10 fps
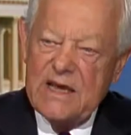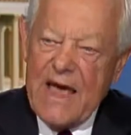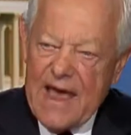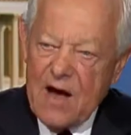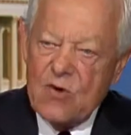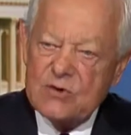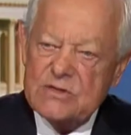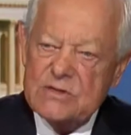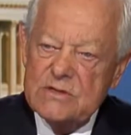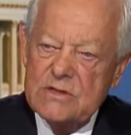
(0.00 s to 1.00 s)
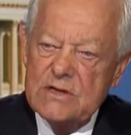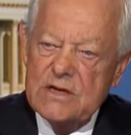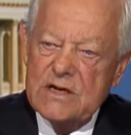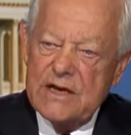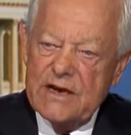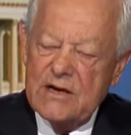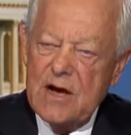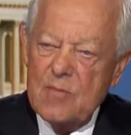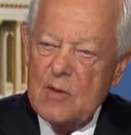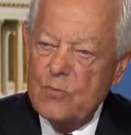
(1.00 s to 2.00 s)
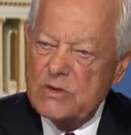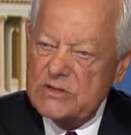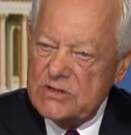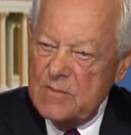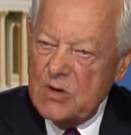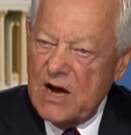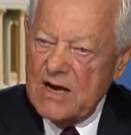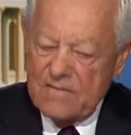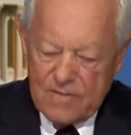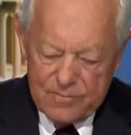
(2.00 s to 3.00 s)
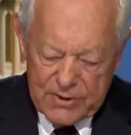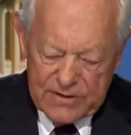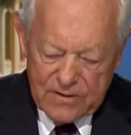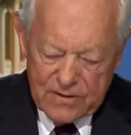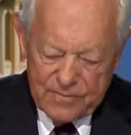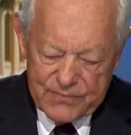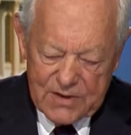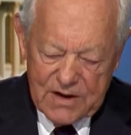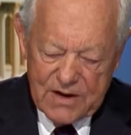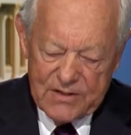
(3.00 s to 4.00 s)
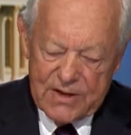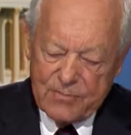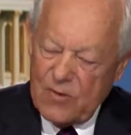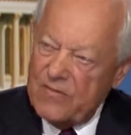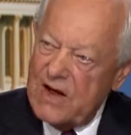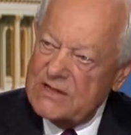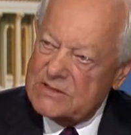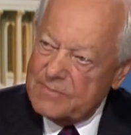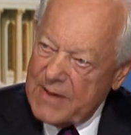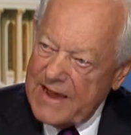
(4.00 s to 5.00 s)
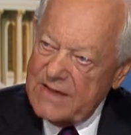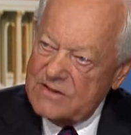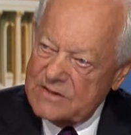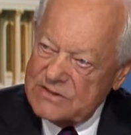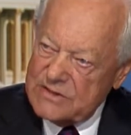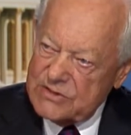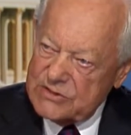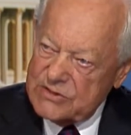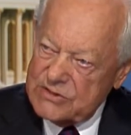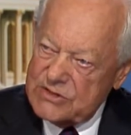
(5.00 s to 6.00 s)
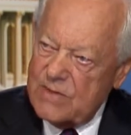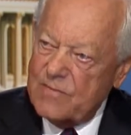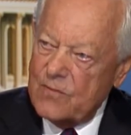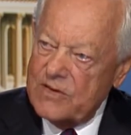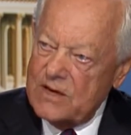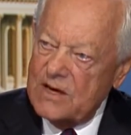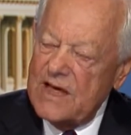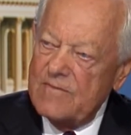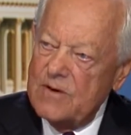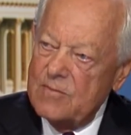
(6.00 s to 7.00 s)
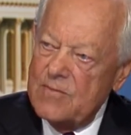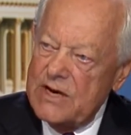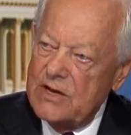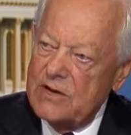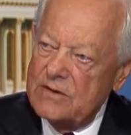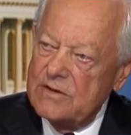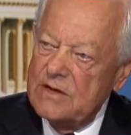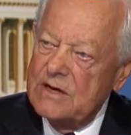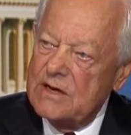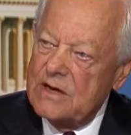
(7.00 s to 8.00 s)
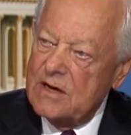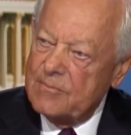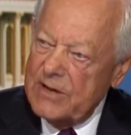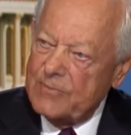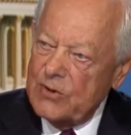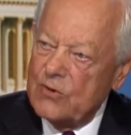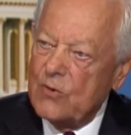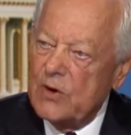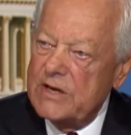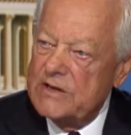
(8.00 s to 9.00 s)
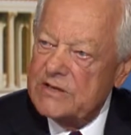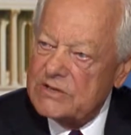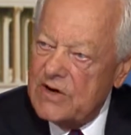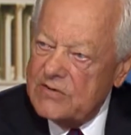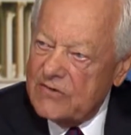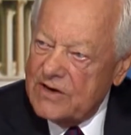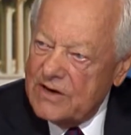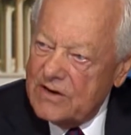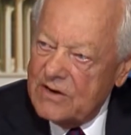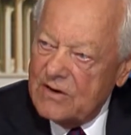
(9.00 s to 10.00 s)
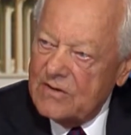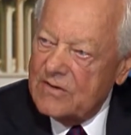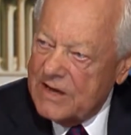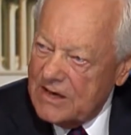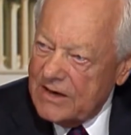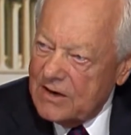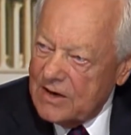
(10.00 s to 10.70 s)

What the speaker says: House can come up with some kind of a bill that provides a path to citizenship for the 11 million people who are in this country illegally?